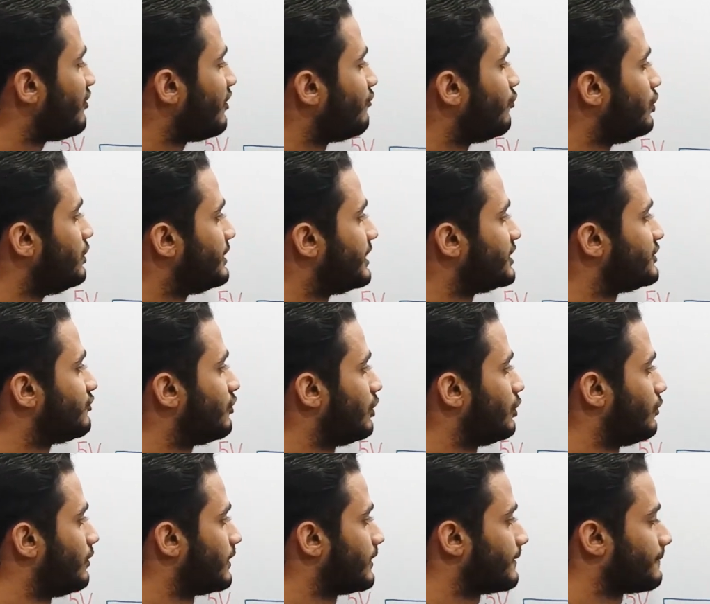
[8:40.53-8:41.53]
of a voltage
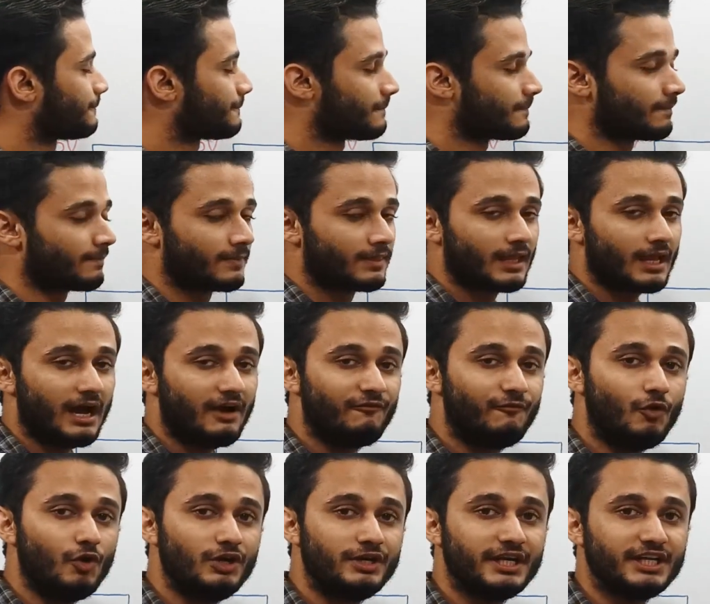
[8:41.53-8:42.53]
follower.
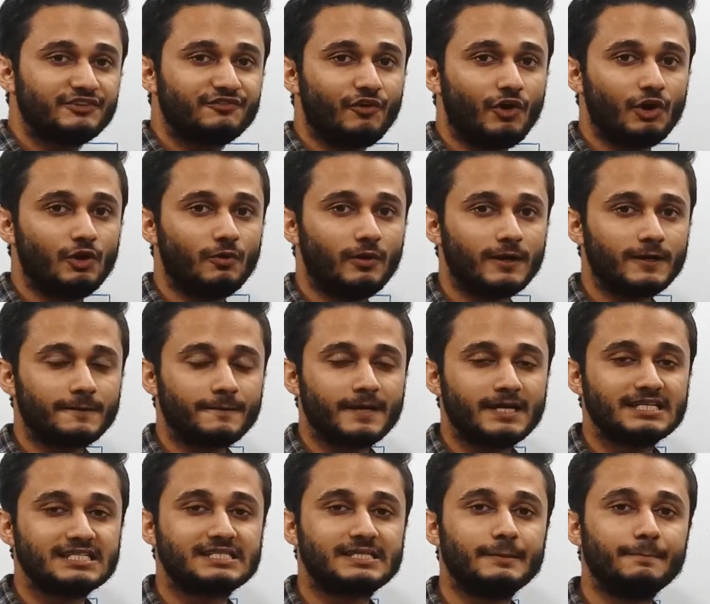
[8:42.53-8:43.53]
A voltage follower
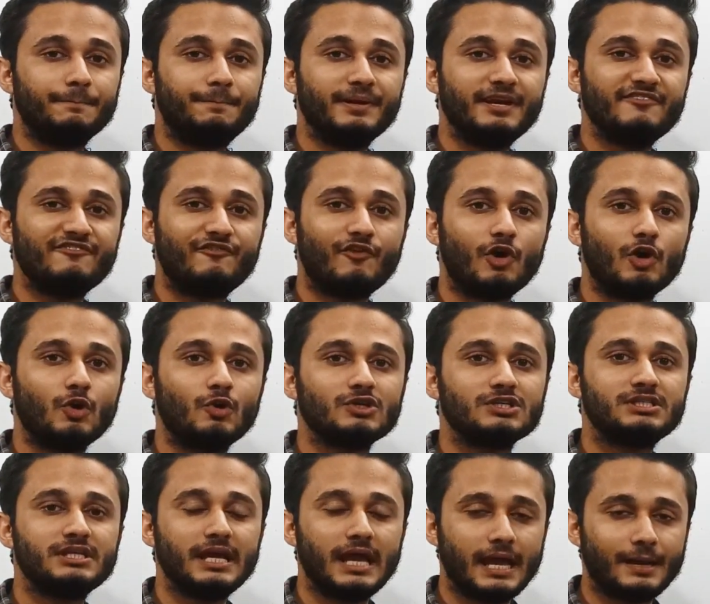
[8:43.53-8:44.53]
simply
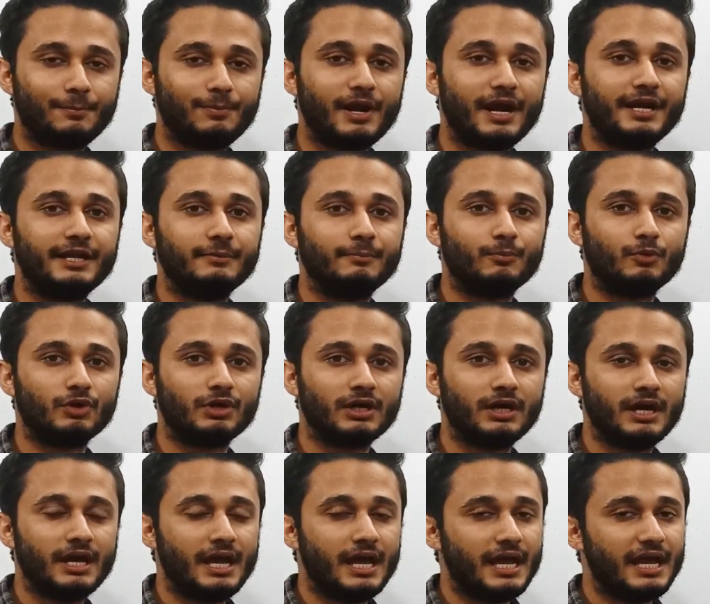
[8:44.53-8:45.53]
follows the applied input.